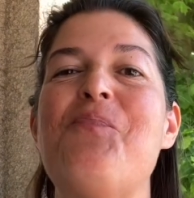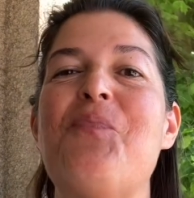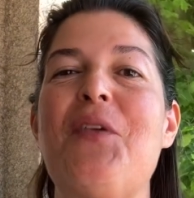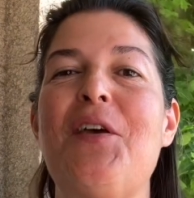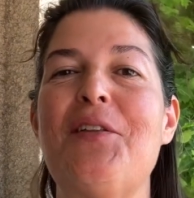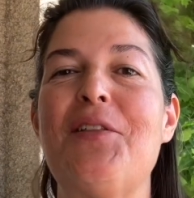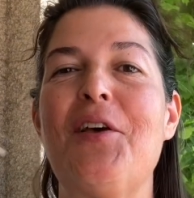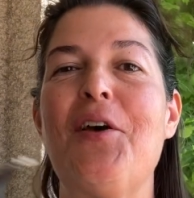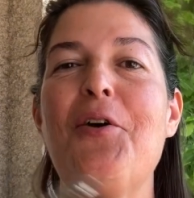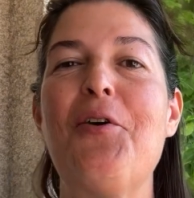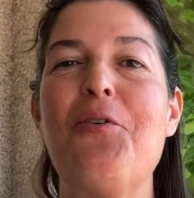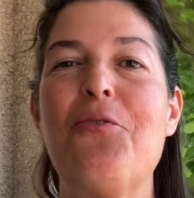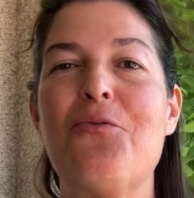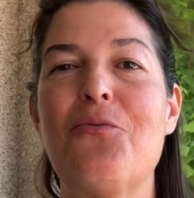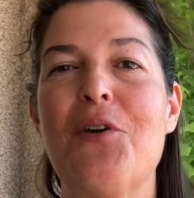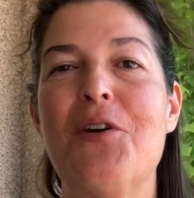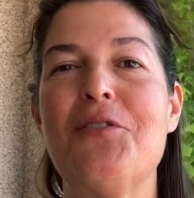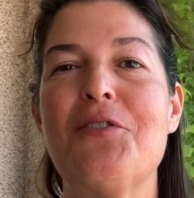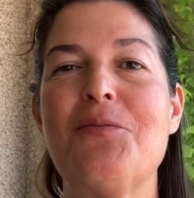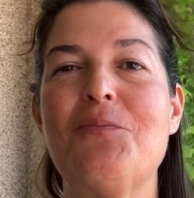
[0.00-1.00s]
Hello,
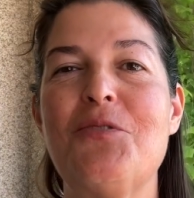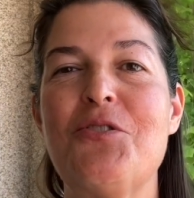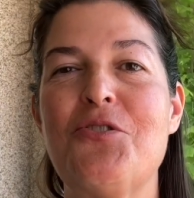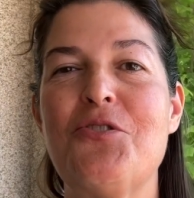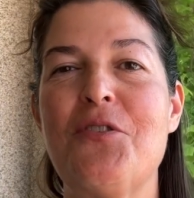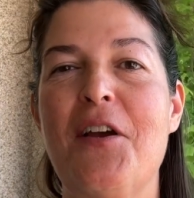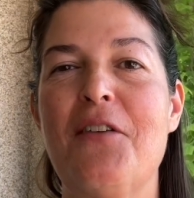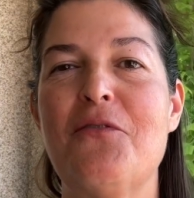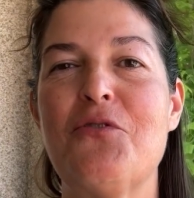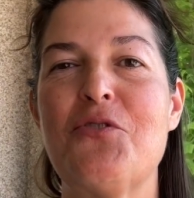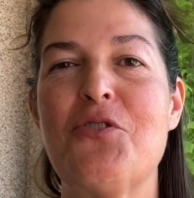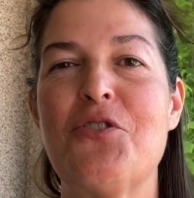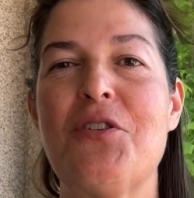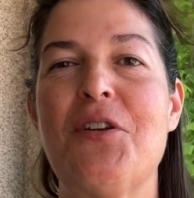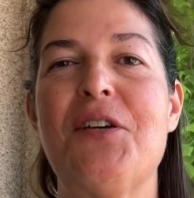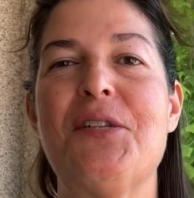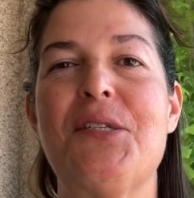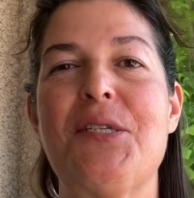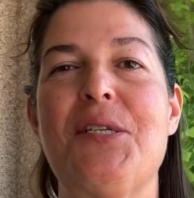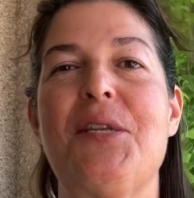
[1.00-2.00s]
welcome to Travel
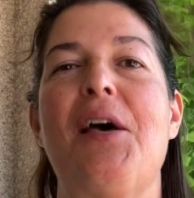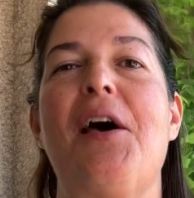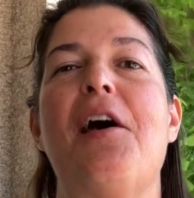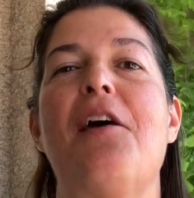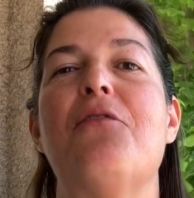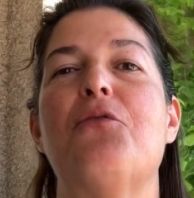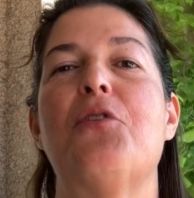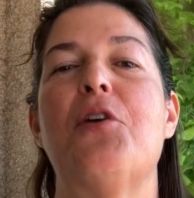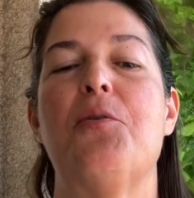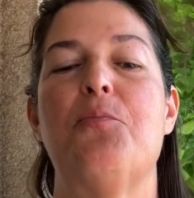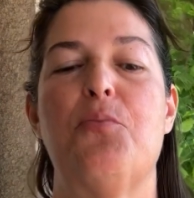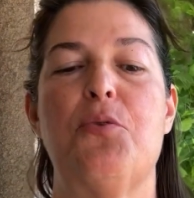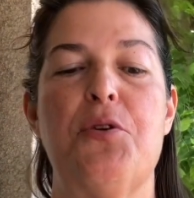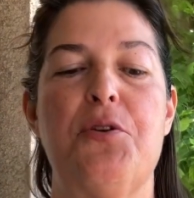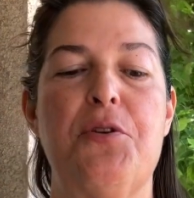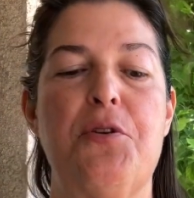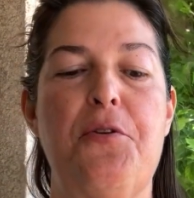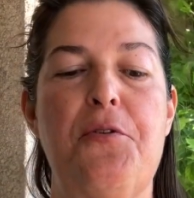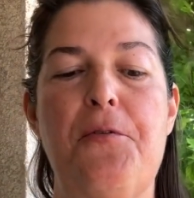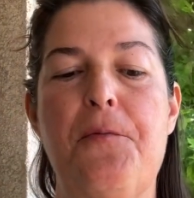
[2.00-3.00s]
Shots Live, where I
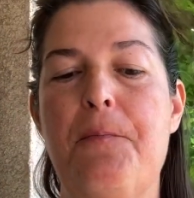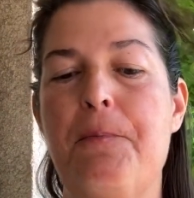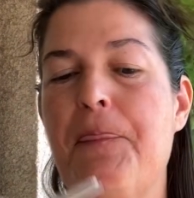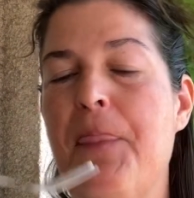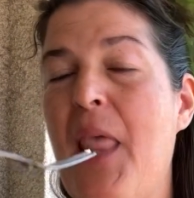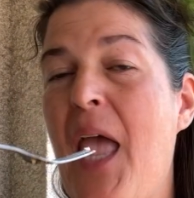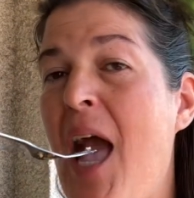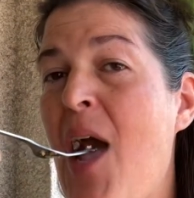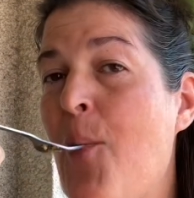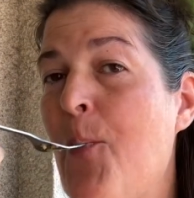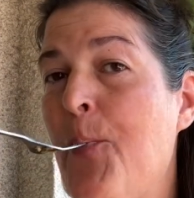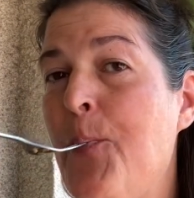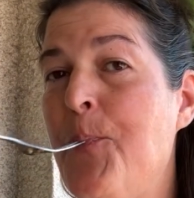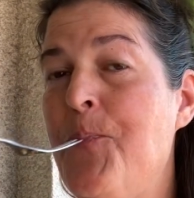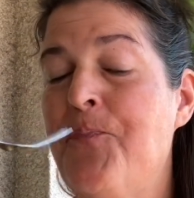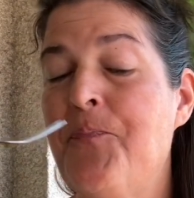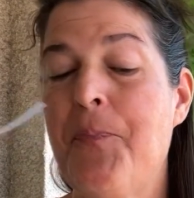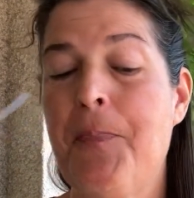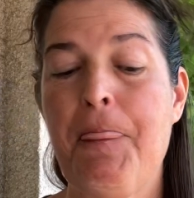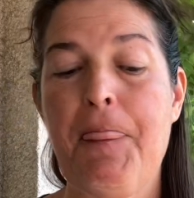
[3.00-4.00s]
bring you
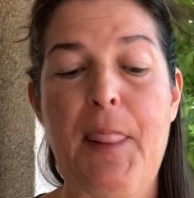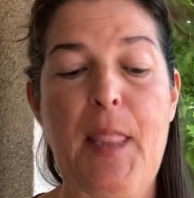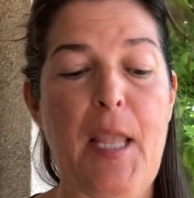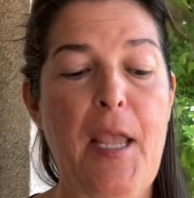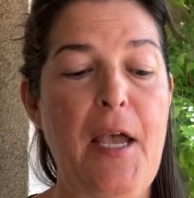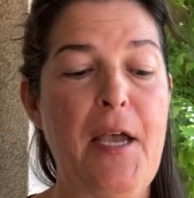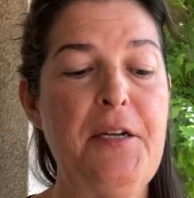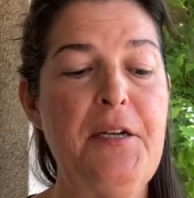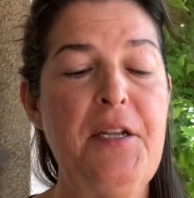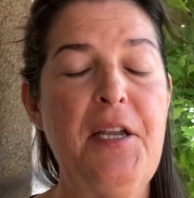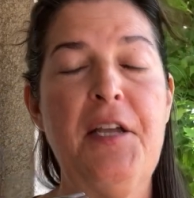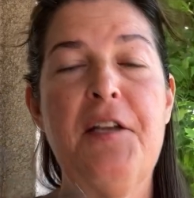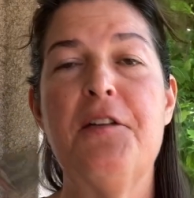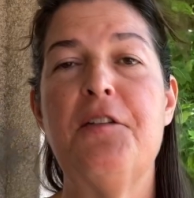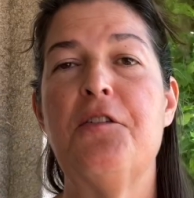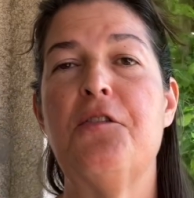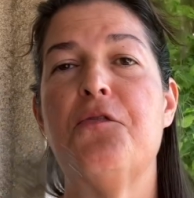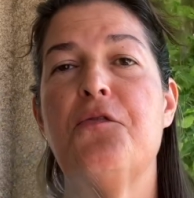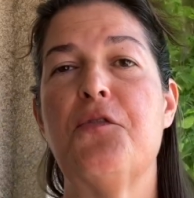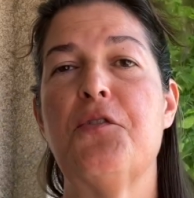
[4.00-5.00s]

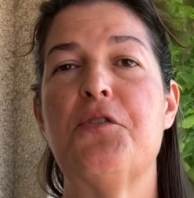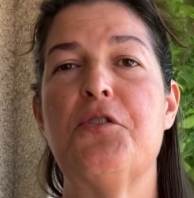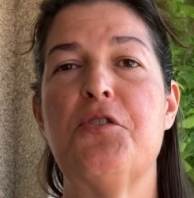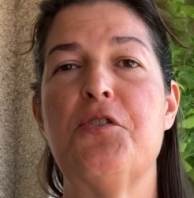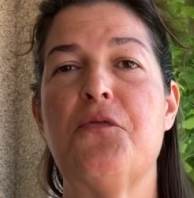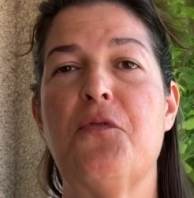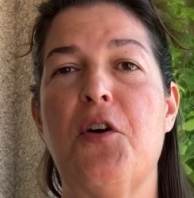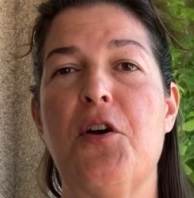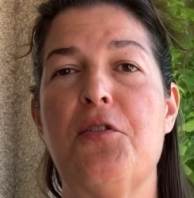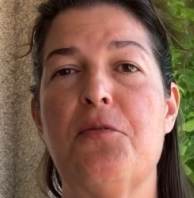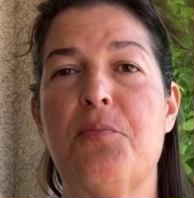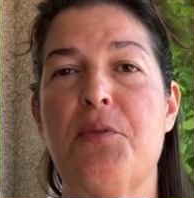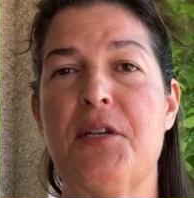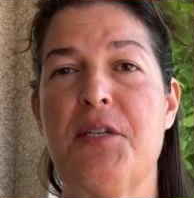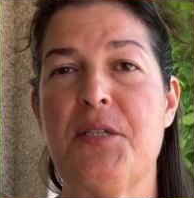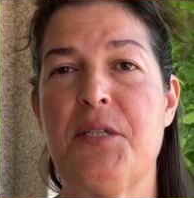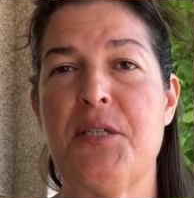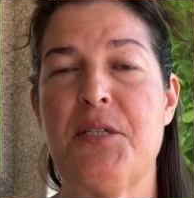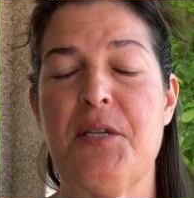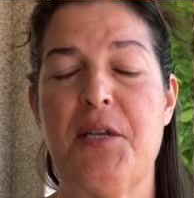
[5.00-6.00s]
unedited footage of all the
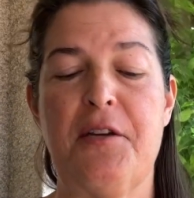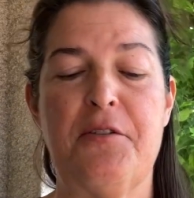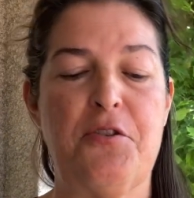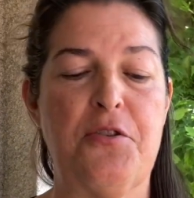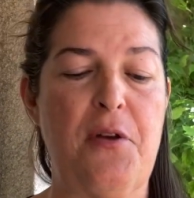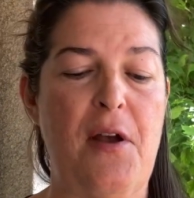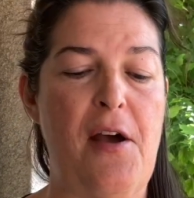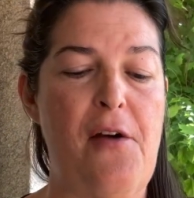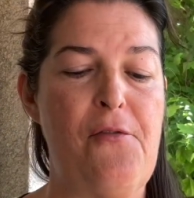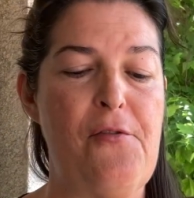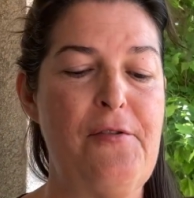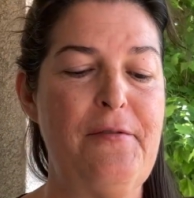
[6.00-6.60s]
places I travel.